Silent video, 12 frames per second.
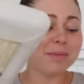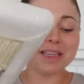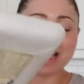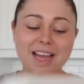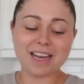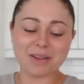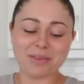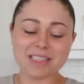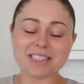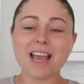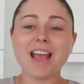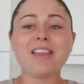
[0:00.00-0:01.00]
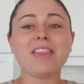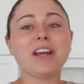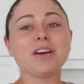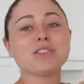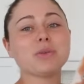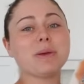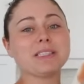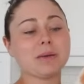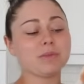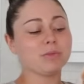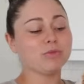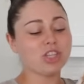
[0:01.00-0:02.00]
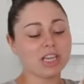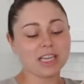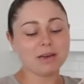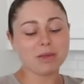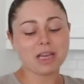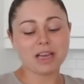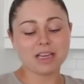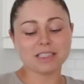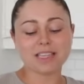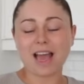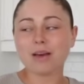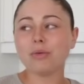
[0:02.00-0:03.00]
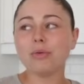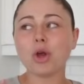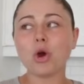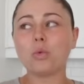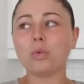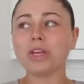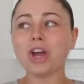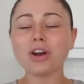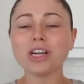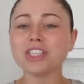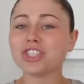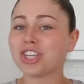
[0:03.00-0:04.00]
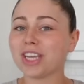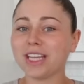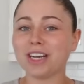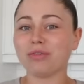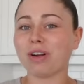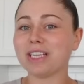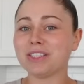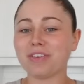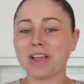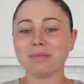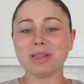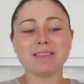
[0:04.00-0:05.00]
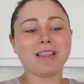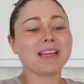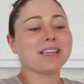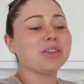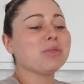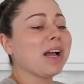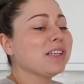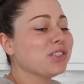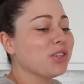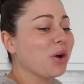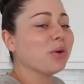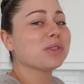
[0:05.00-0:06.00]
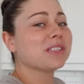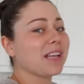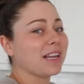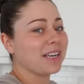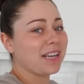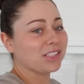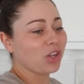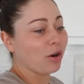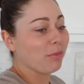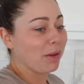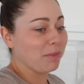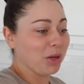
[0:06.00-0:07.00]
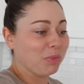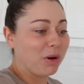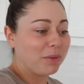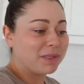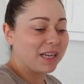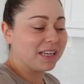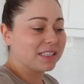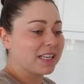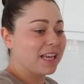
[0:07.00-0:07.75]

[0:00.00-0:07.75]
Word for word: but yeah, anyways, then I also picked up some chicken because I don't know, we are a chicken and rice family. Like you guys know Sundays are my meal prep days